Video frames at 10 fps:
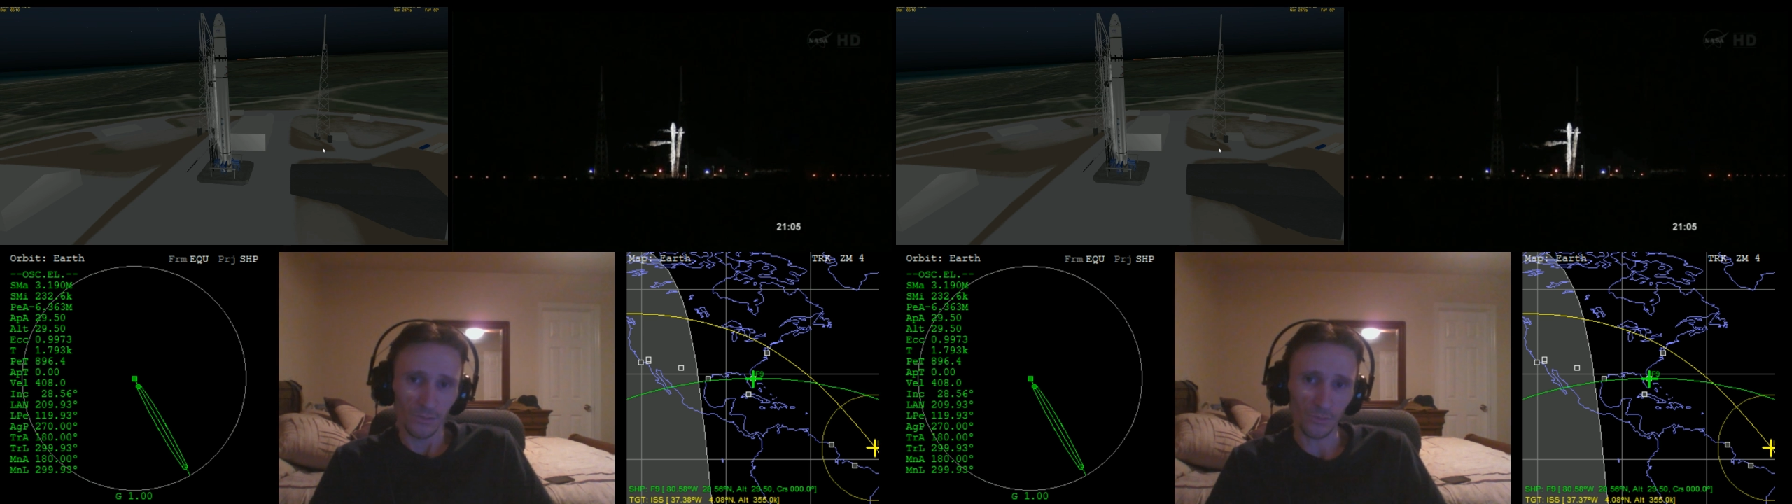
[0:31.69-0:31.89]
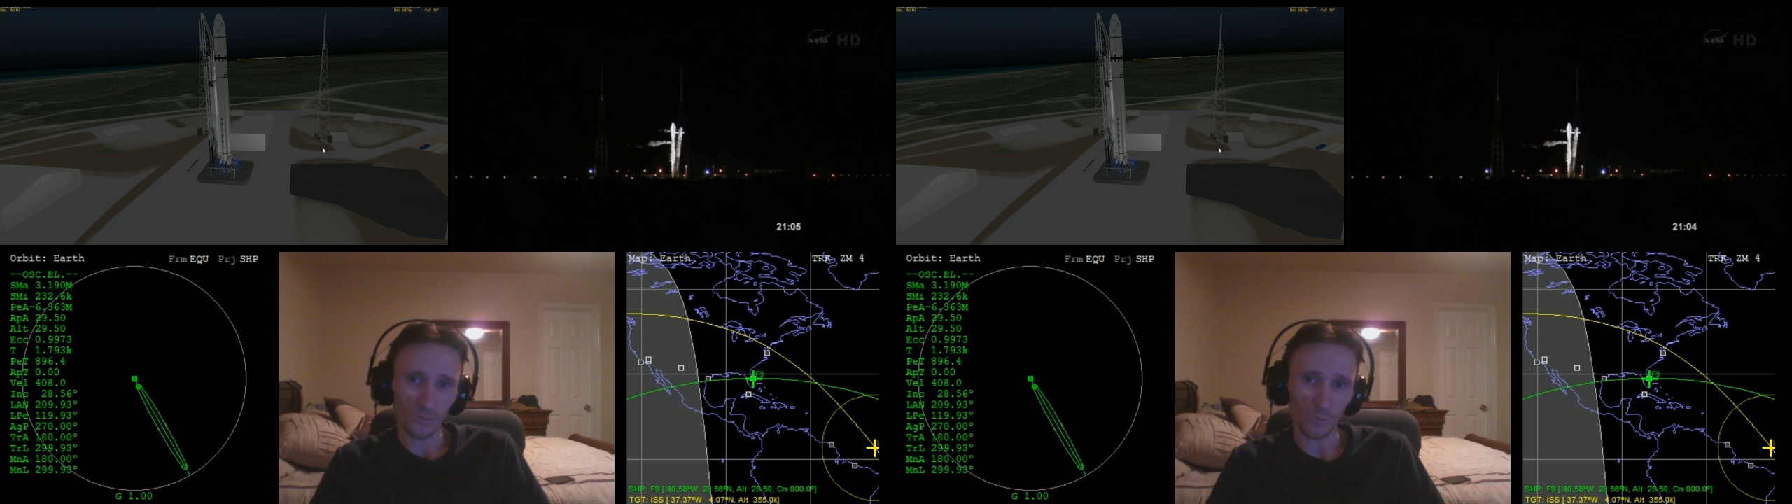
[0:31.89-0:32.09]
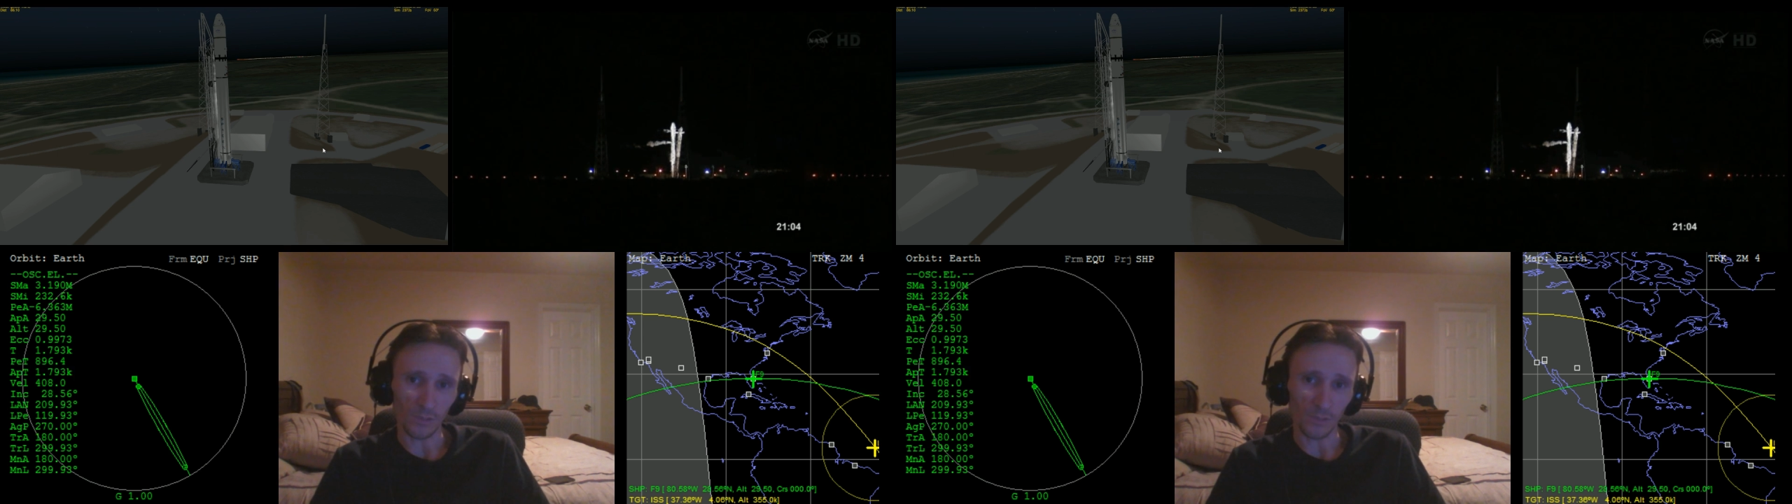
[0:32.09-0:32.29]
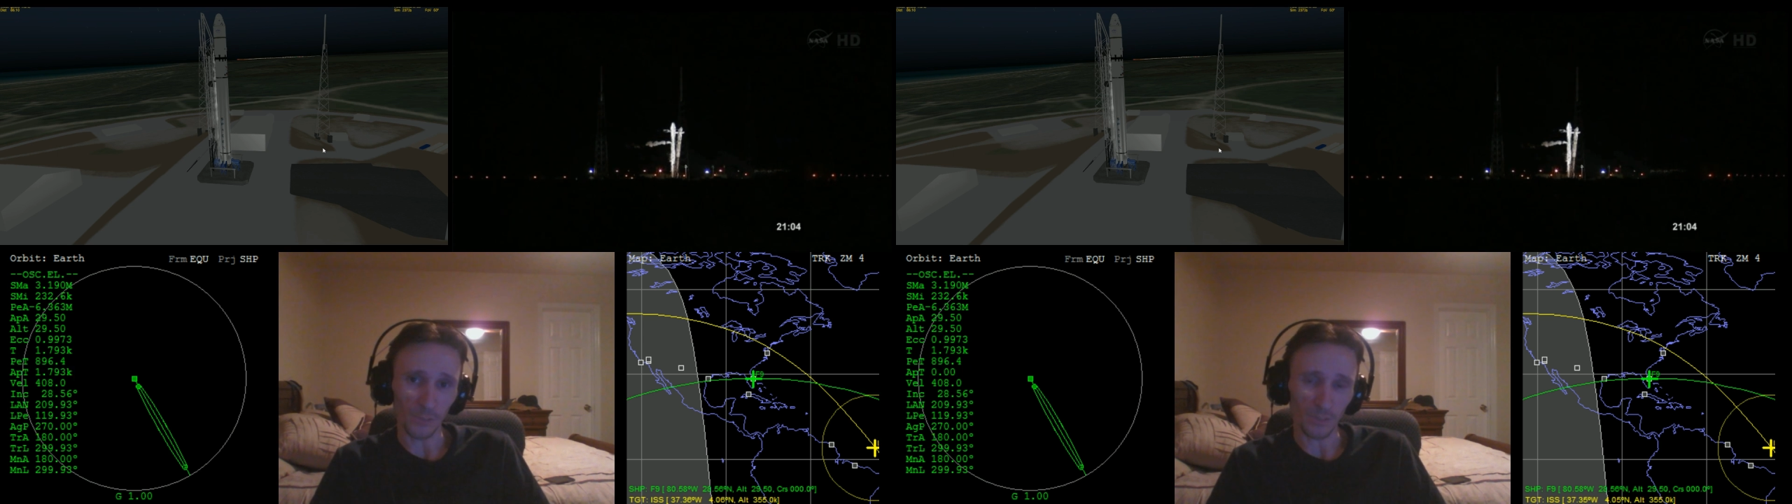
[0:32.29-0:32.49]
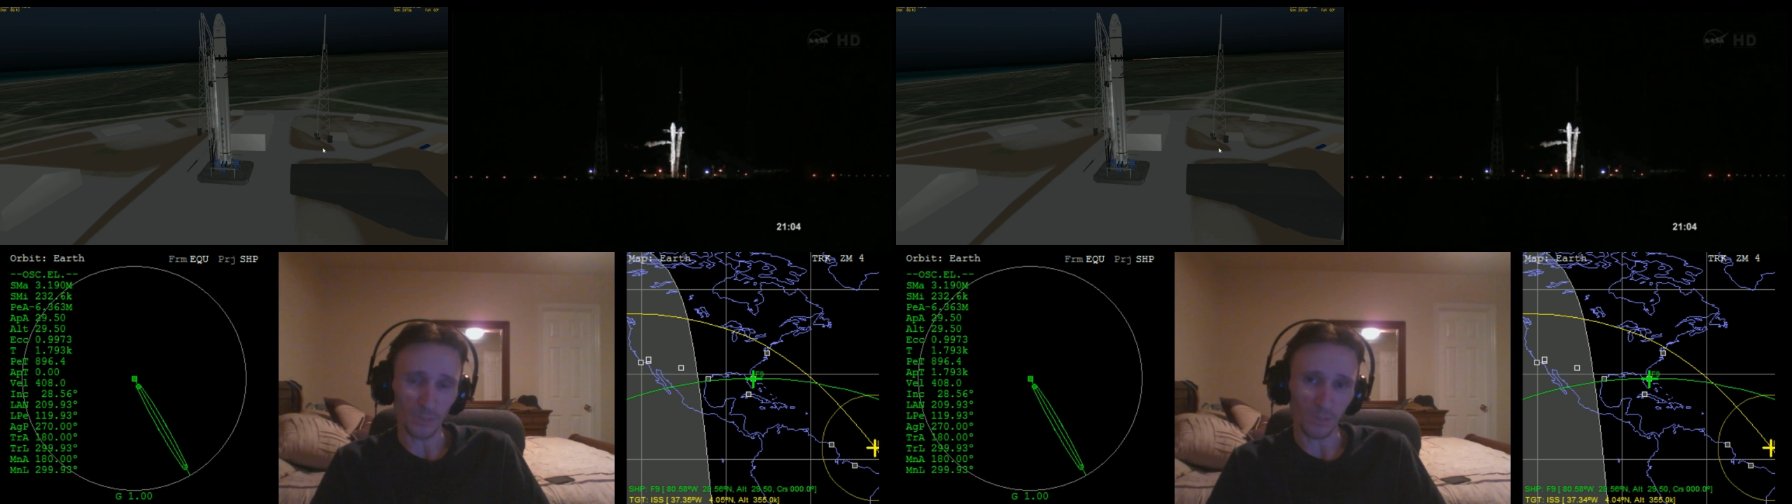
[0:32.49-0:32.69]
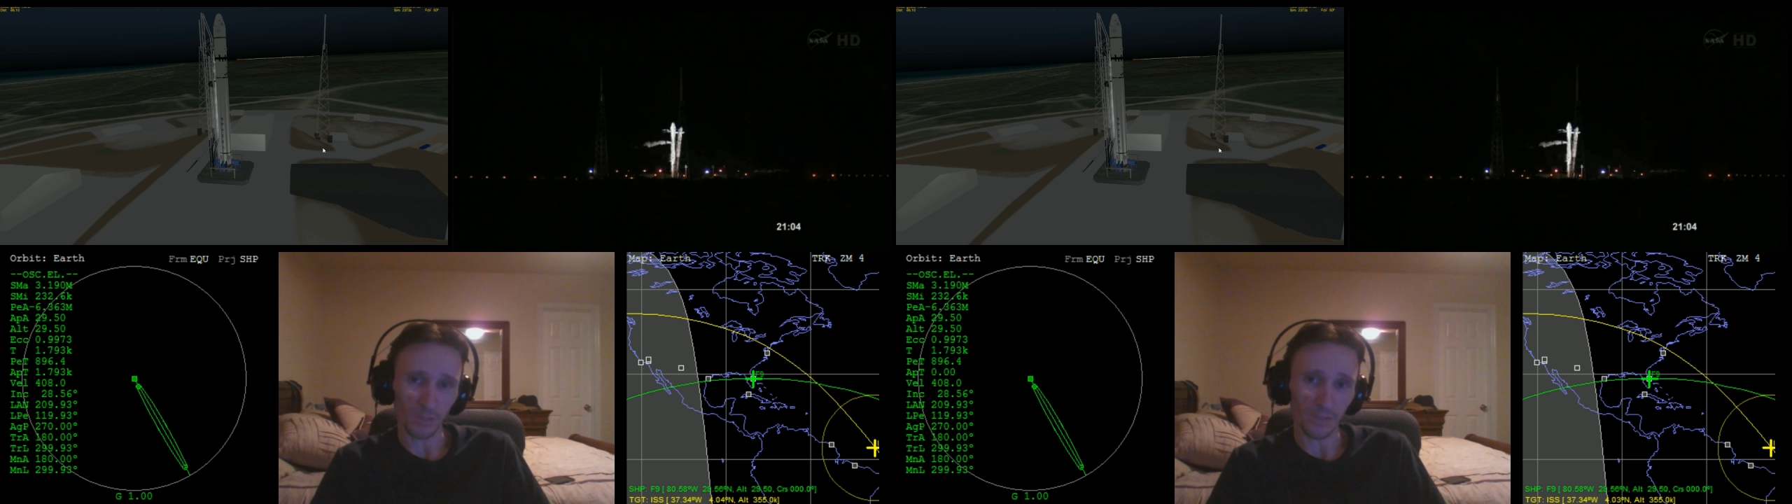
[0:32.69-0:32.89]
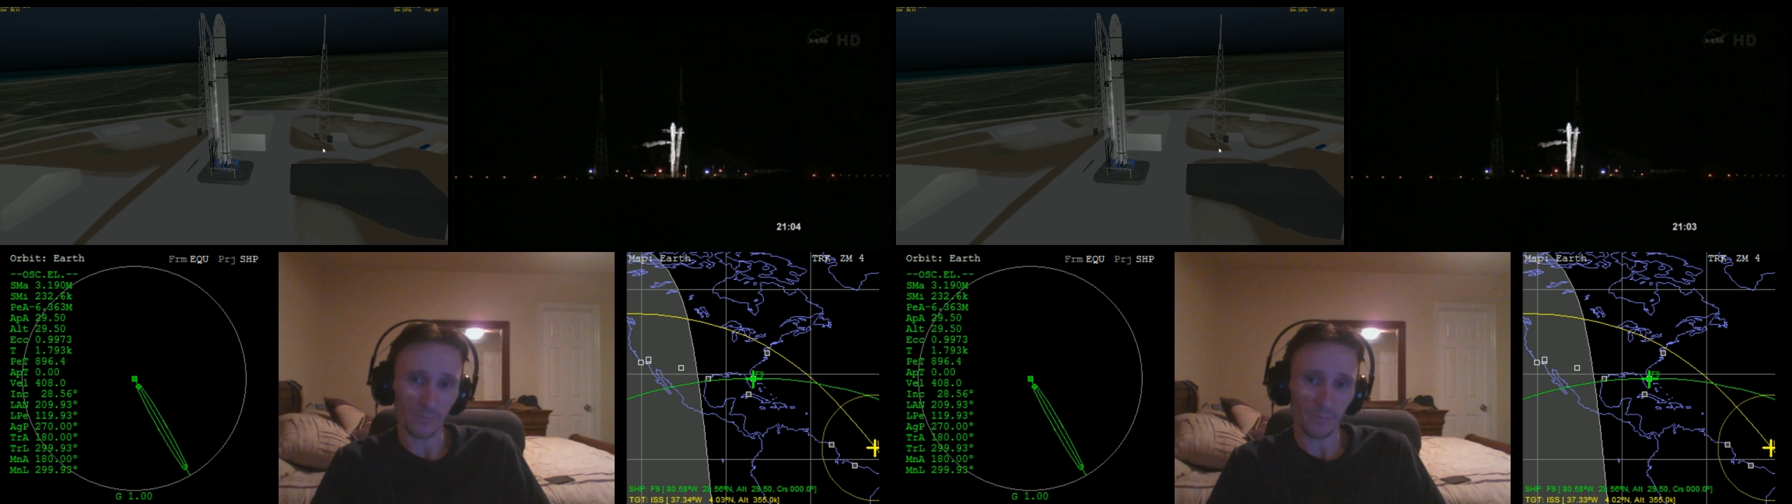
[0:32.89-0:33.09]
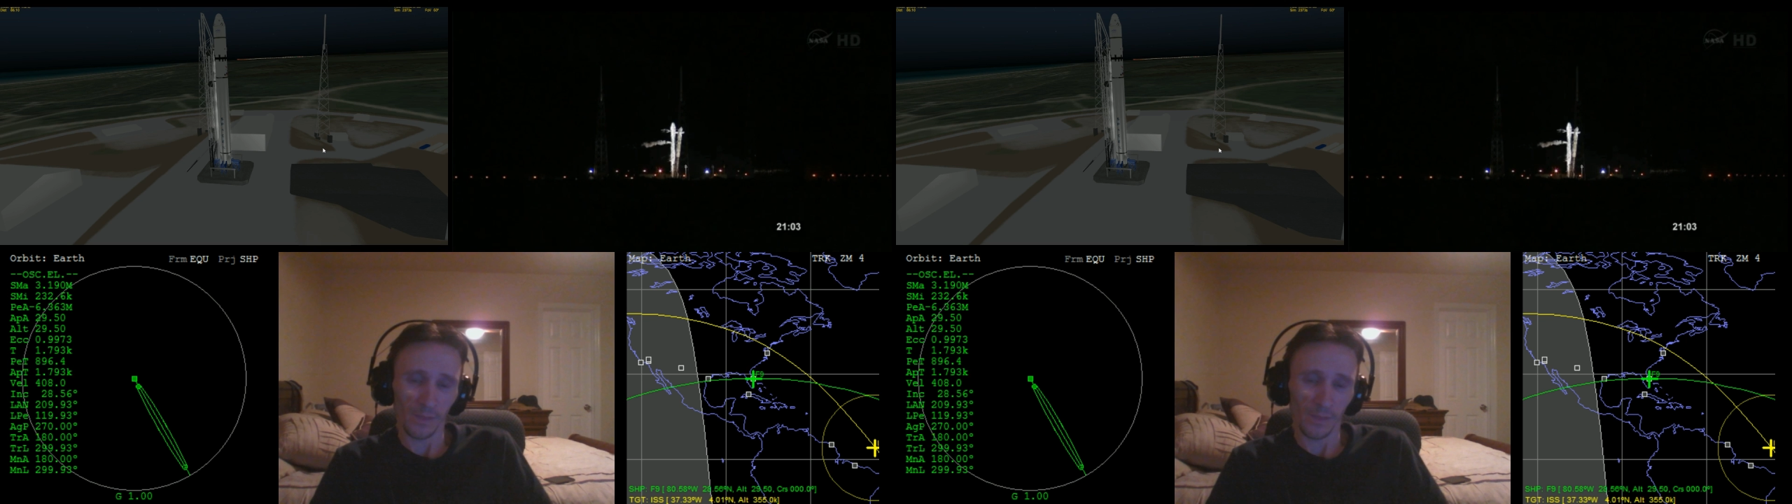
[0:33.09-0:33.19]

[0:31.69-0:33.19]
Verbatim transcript: to uh, resupply